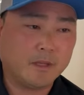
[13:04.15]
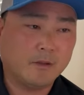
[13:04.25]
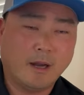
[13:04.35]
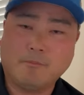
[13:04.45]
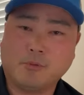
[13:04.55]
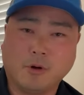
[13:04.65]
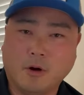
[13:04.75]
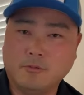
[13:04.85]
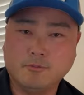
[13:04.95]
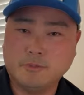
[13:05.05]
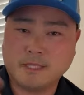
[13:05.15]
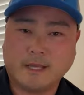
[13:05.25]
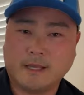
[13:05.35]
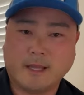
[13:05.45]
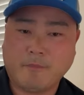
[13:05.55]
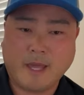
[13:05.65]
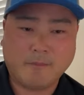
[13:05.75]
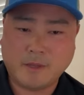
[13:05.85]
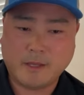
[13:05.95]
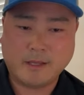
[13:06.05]
You know, I'm pro Second
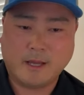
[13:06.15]
Amendment.